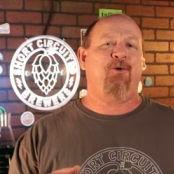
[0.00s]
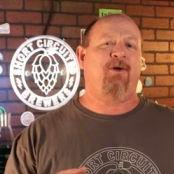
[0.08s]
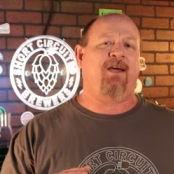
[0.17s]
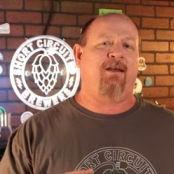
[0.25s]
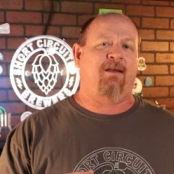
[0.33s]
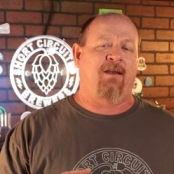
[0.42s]
you
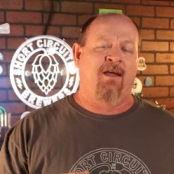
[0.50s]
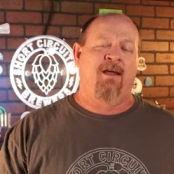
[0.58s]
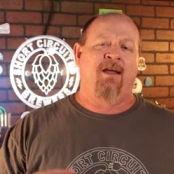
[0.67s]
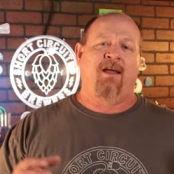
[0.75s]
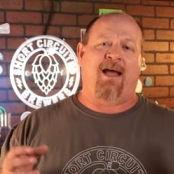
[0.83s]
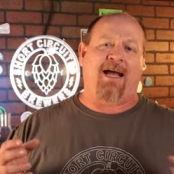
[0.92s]
can
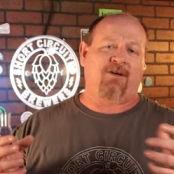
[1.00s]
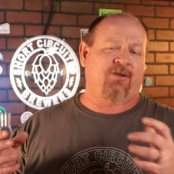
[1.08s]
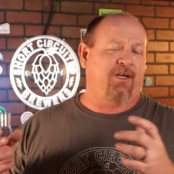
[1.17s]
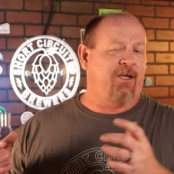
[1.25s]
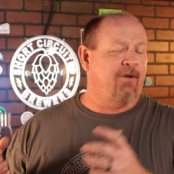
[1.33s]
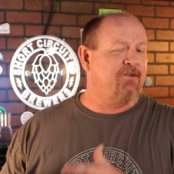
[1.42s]

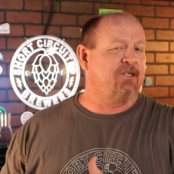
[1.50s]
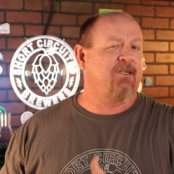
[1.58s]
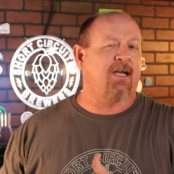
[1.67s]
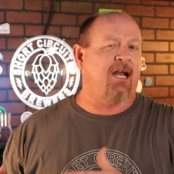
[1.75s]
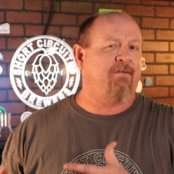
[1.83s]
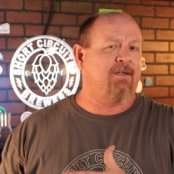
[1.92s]
actually use
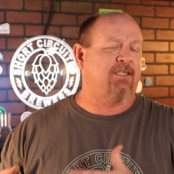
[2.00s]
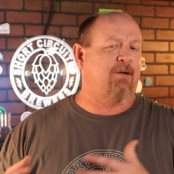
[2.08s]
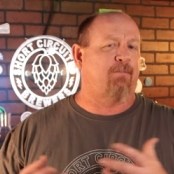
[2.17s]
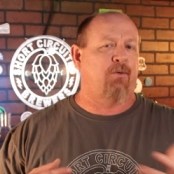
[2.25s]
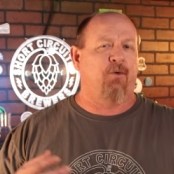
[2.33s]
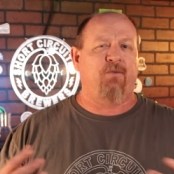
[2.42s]
this kind of as
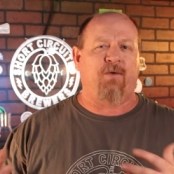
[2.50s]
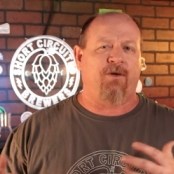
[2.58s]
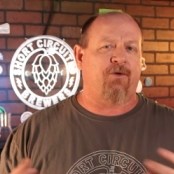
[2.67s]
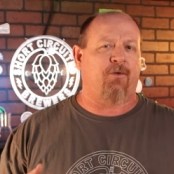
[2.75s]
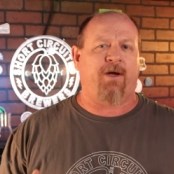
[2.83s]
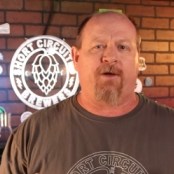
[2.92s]
a proof
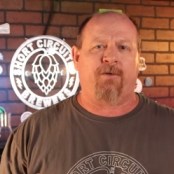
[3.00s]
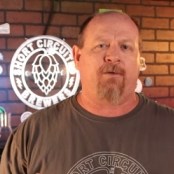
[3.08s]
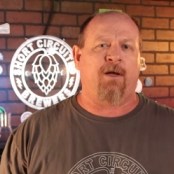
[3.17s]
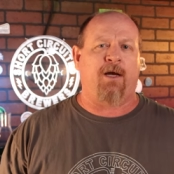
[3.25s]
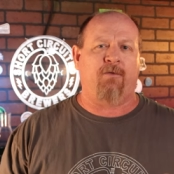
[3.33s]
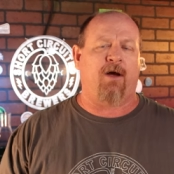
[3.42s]
and
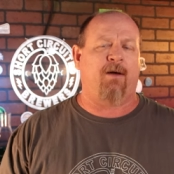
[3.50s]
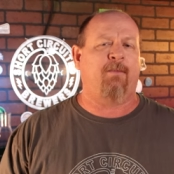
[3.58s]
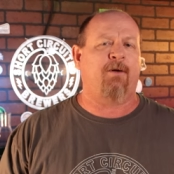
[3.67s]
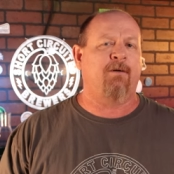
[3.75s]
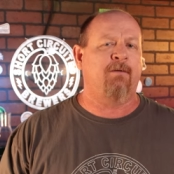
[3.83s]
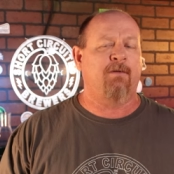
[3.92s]
Tralle
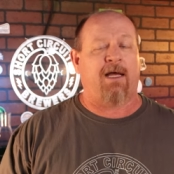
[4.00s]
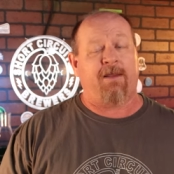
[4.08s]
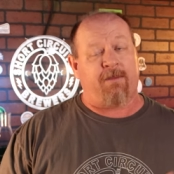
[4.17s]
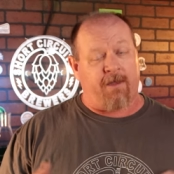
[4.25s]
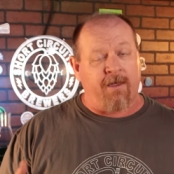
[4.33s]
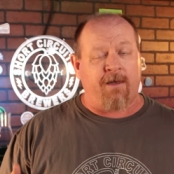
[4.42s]
hydrometer. I
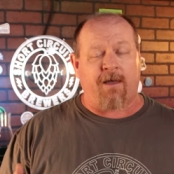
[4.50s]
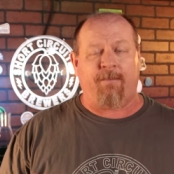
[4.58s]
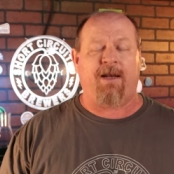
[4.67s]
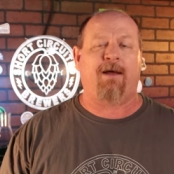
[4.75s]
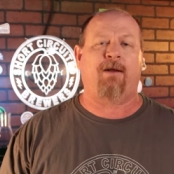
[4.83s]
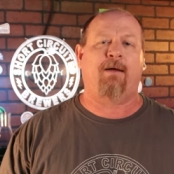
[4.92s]
think. I
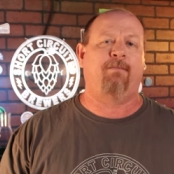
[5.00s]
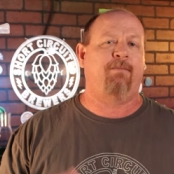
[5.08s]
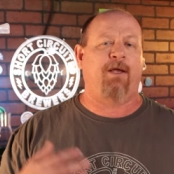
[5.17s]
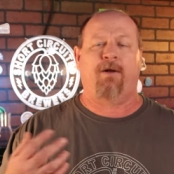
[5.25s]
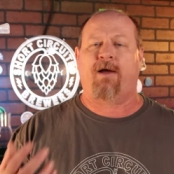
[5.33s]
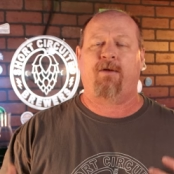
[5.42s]
mean, I, am
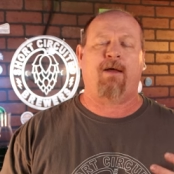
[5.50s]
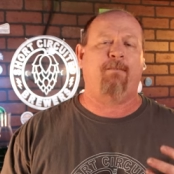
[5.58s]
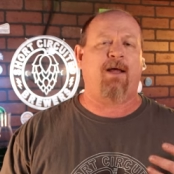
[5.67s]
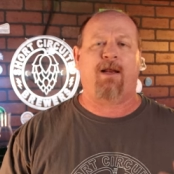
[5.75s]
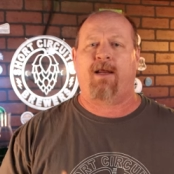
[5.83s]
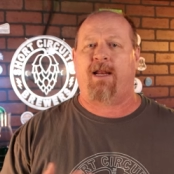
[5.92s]
you know I, am
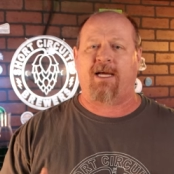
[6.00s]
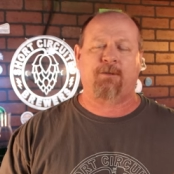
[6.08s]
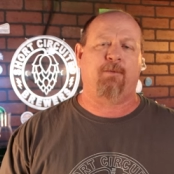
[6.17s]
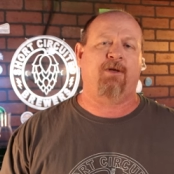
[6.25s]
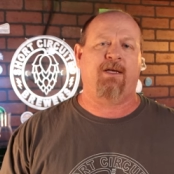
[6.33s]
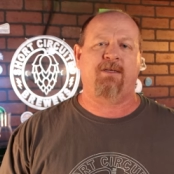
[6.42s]
not an
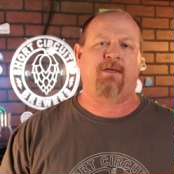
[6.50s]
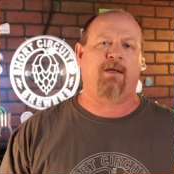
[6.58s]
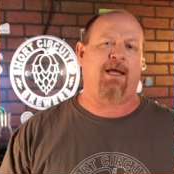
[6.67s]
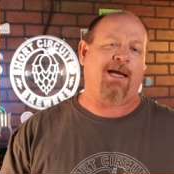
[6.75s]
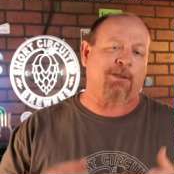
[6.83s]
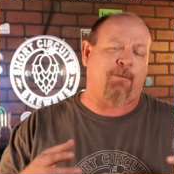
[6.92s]
expertise
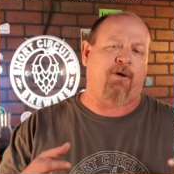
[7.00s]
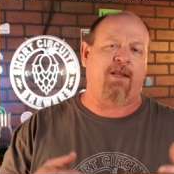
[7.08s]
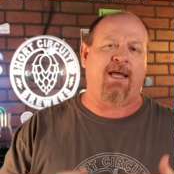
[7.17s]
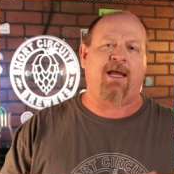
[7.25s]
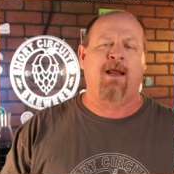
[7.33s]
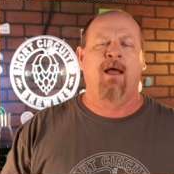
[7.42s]
expert in
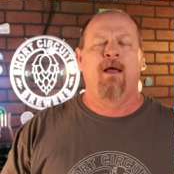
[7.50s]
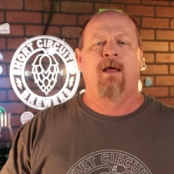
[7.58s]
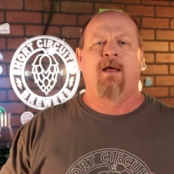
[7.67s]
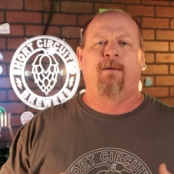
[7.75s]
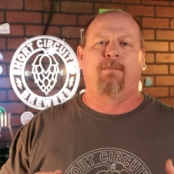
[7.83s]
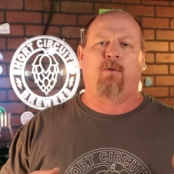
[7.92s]
that,
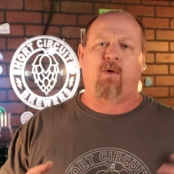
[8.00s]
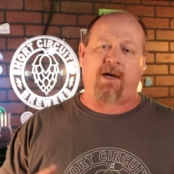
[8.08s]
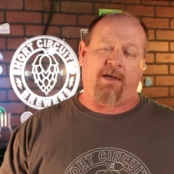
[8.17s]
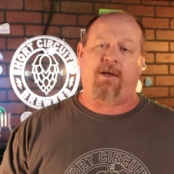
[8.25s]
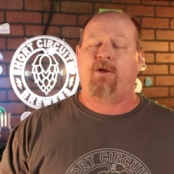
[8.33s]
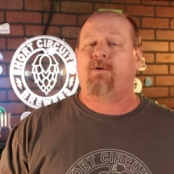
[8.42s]
but what I
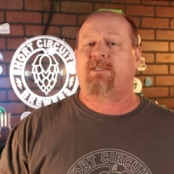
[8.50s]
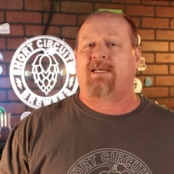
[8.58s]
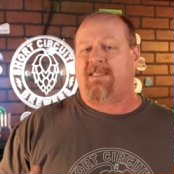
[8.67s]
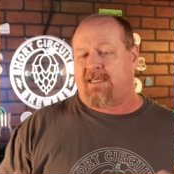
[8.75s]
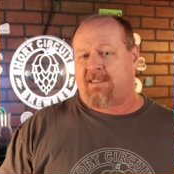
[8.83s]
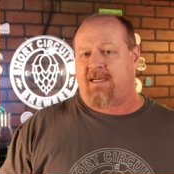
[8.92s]
did do is I
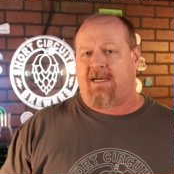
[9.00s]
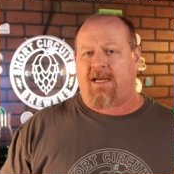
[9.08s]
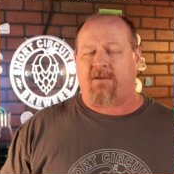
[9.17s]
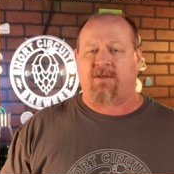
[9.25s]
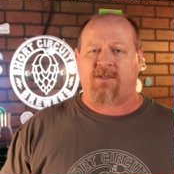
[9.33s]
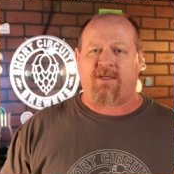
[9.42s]
tested it
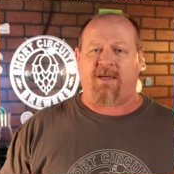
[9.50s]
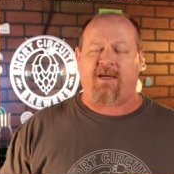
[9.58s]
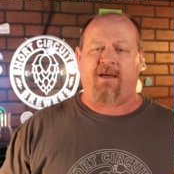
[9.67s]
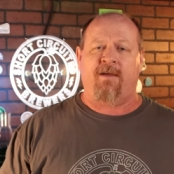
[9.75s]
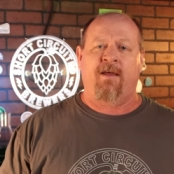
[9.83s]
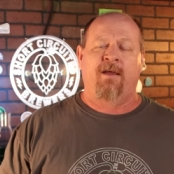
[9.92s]
out to
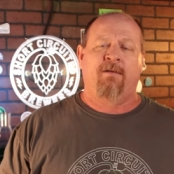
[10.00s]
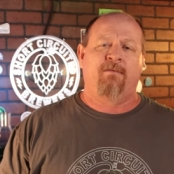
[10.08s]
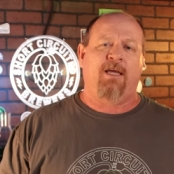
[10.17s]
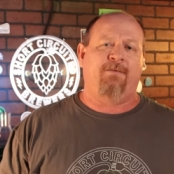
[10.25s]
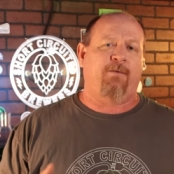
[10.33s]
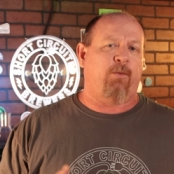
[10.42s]
see
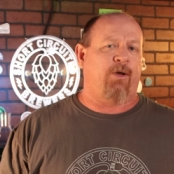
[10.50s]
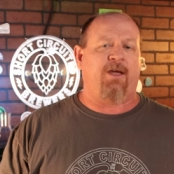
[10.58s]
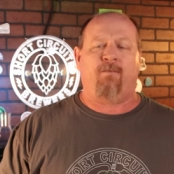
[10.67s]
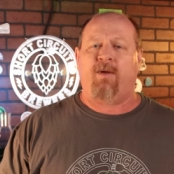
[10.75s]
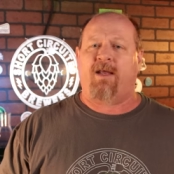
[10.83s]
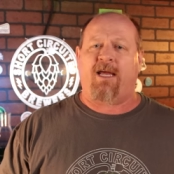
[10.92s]
if it would
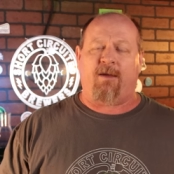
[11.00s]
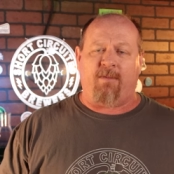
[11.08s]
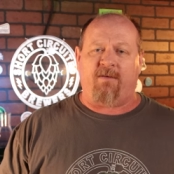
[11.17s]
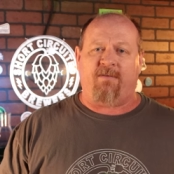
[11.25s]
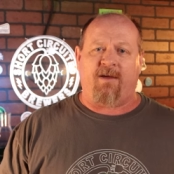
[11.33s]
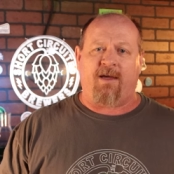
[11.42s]
give me an
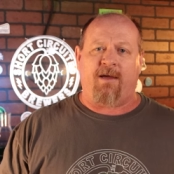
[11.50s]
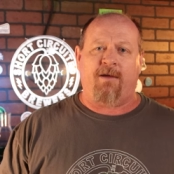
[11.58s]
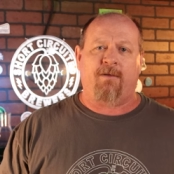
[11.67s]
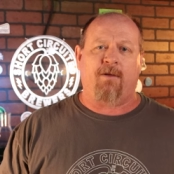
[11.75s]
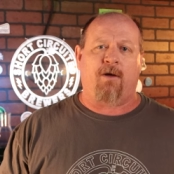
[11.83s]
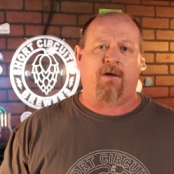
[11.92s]

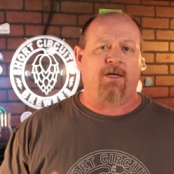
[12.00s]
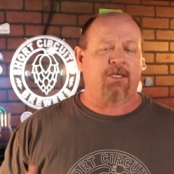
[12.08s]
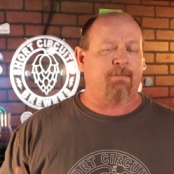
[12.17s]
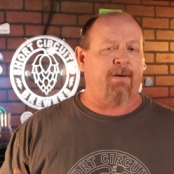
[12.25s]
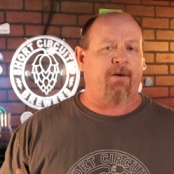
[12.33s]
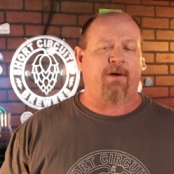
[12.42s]
ABV on a
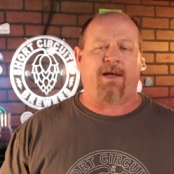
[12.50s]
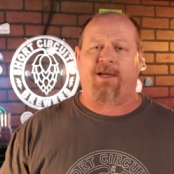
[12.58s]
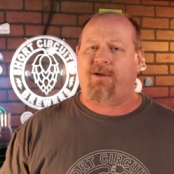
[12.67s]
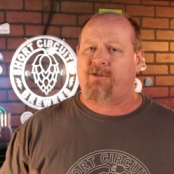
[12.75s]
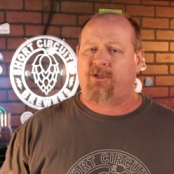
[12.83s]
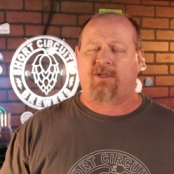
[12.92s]
spirit. I
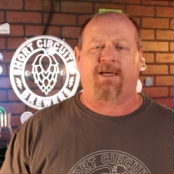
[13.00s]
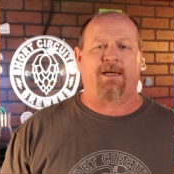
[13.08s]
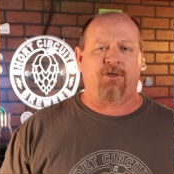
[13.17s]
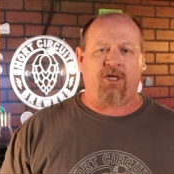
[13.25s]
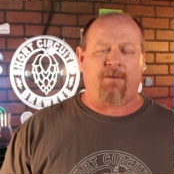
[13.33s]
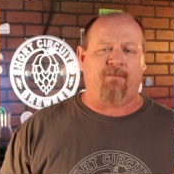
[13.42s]
used just like
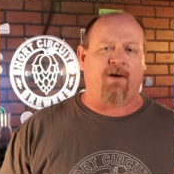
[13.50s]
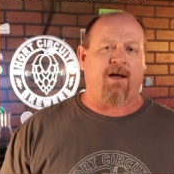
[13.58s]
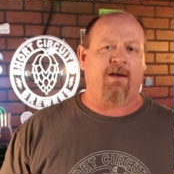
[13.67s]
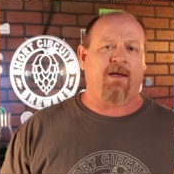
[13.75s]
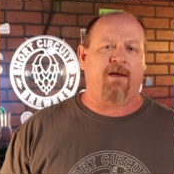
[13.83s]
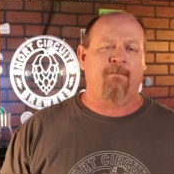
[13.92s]
a cheap
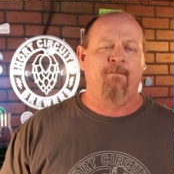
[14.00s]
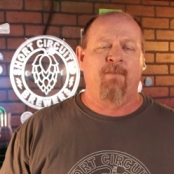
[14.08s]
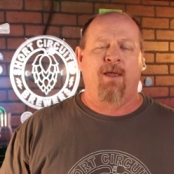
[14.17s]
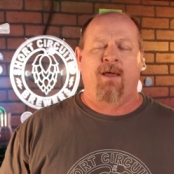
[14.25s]
vodka